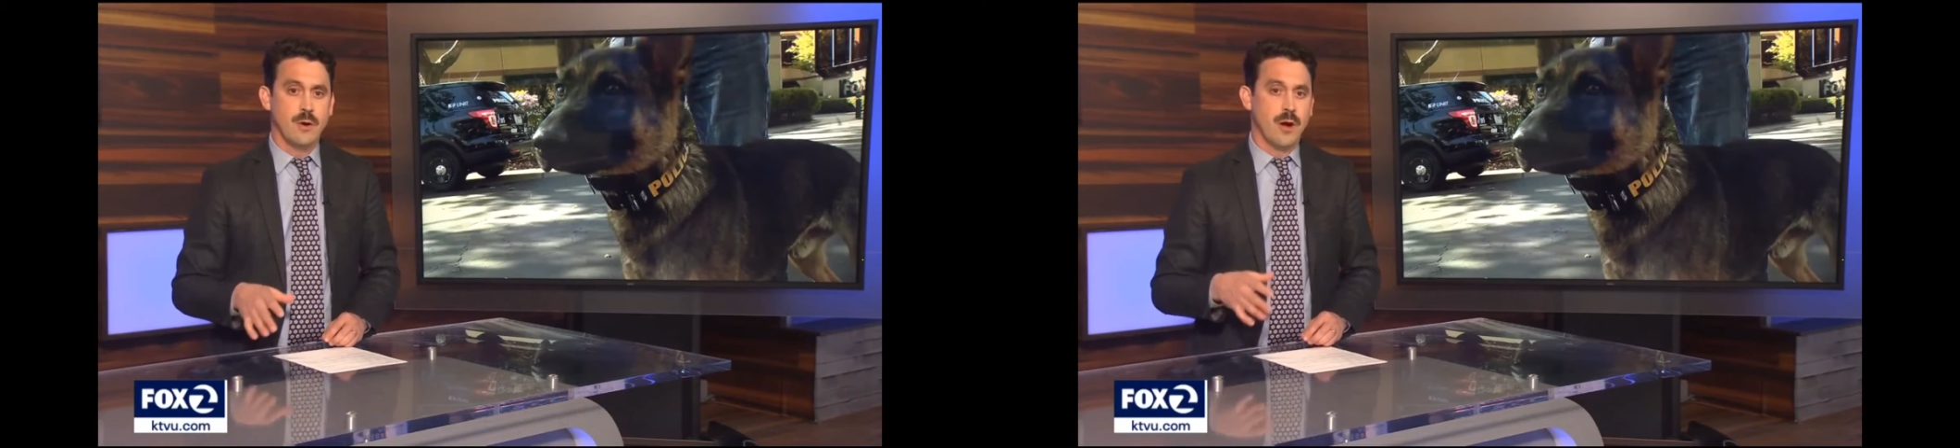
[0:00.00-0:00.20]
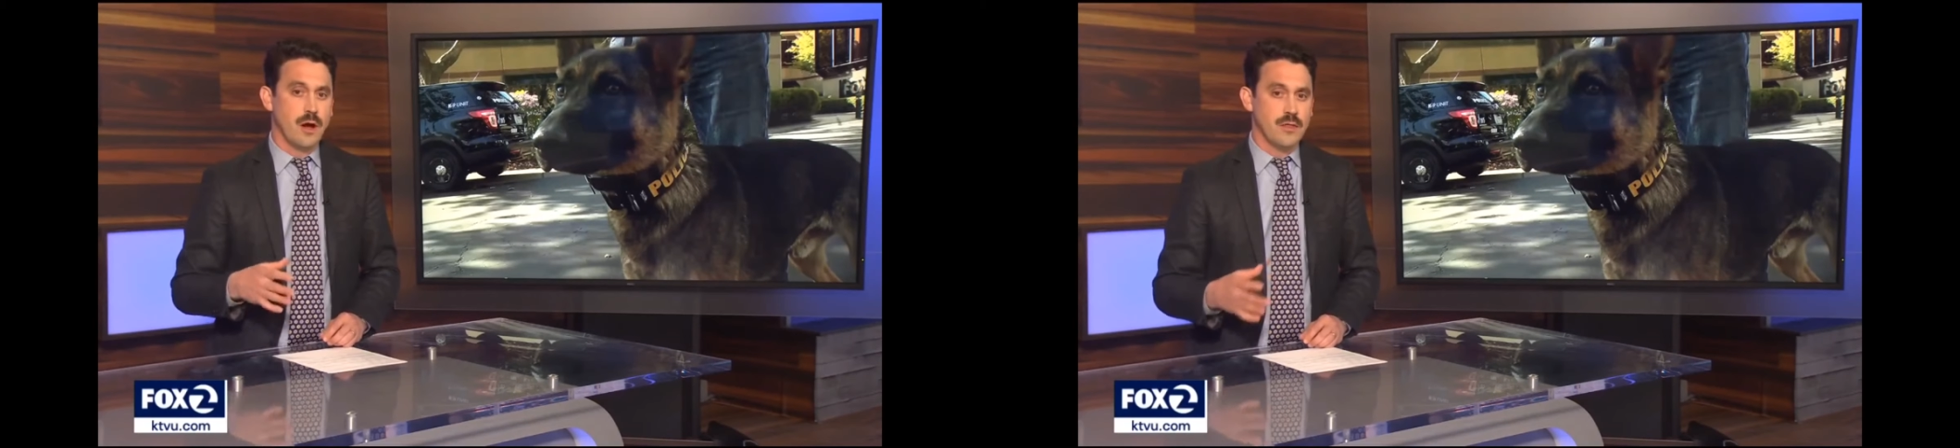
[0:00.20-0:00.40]

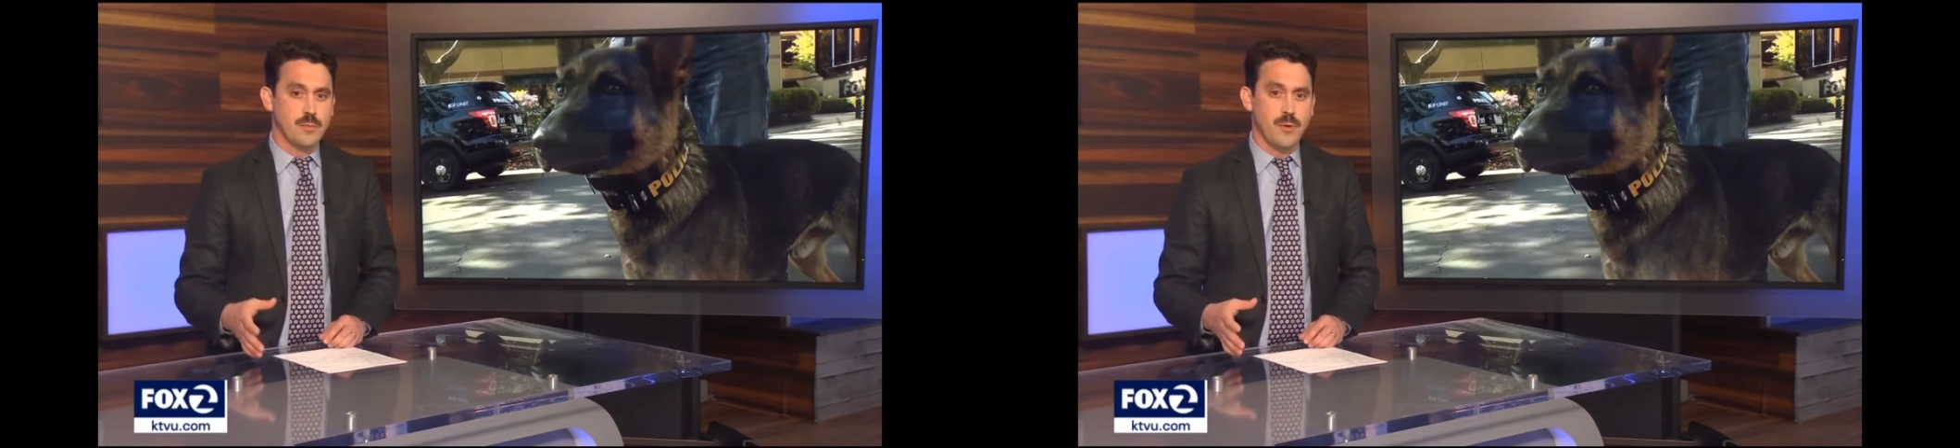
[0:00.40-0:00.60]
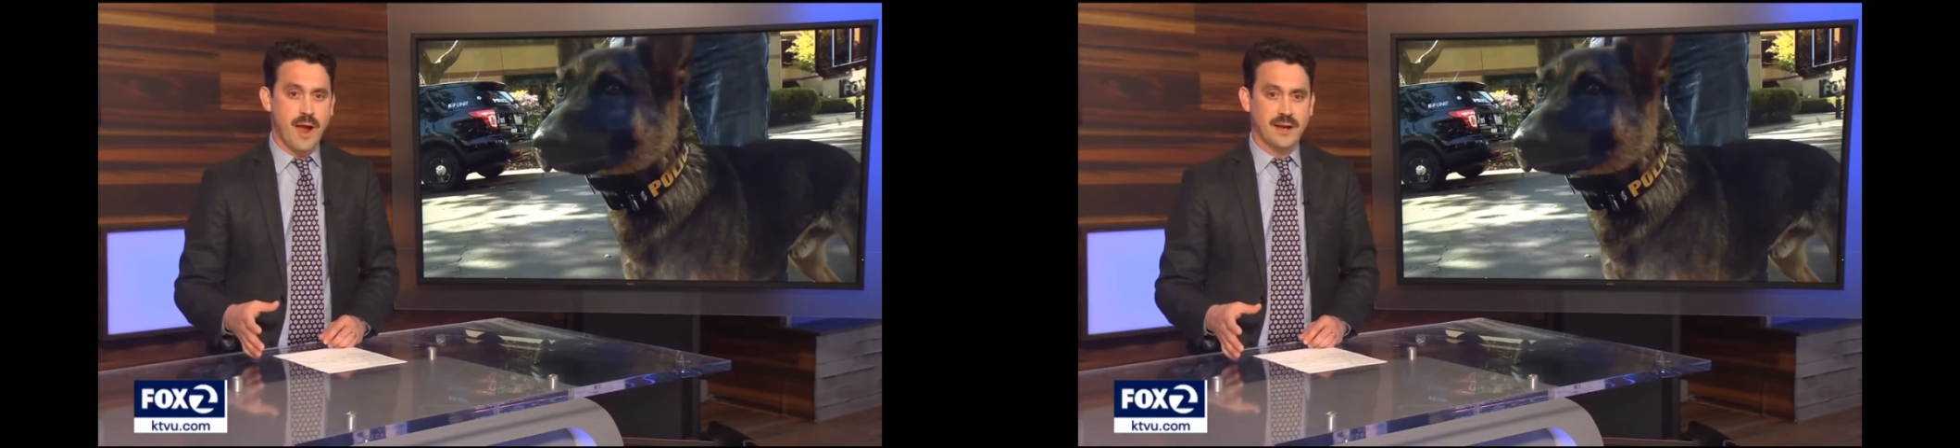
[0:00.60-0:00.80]
or
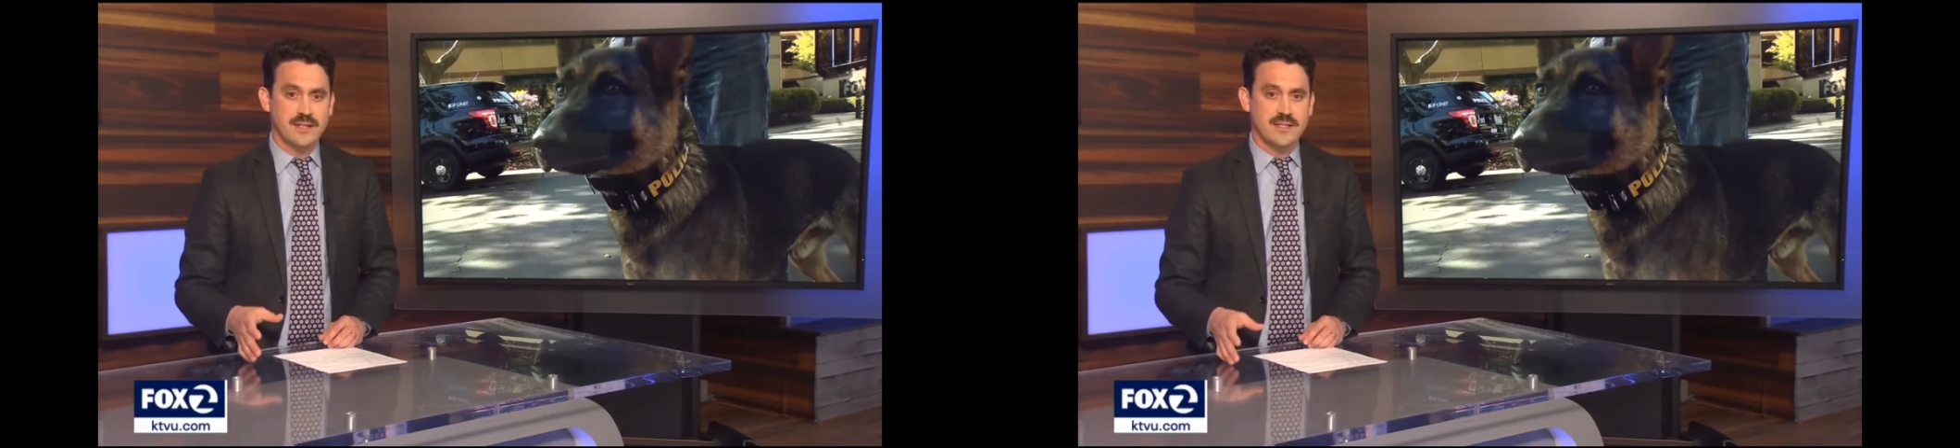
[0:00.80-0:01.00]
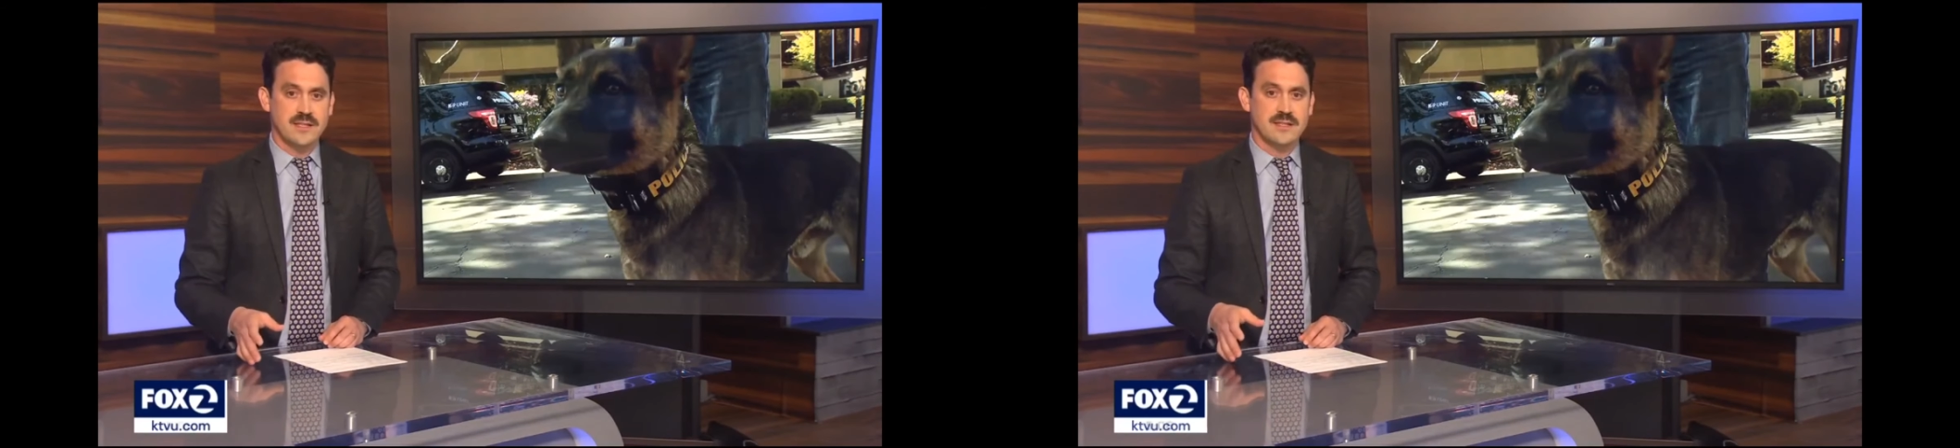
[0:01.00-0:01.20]
other
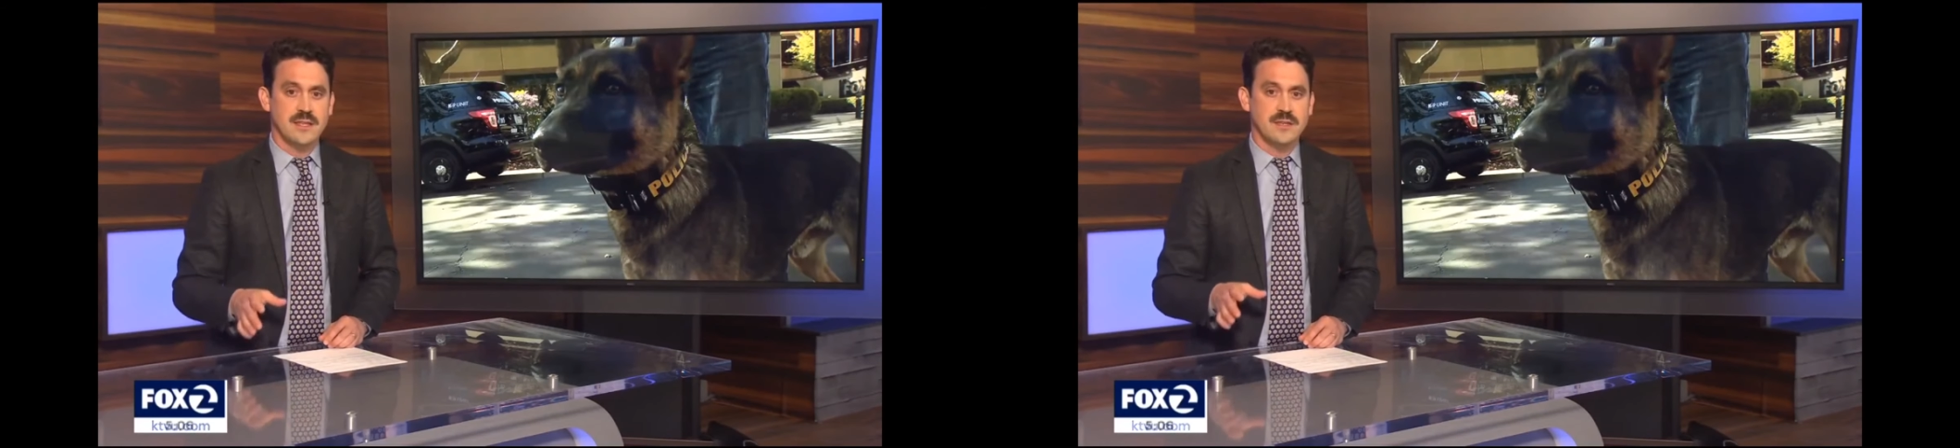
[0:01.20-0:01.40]
practices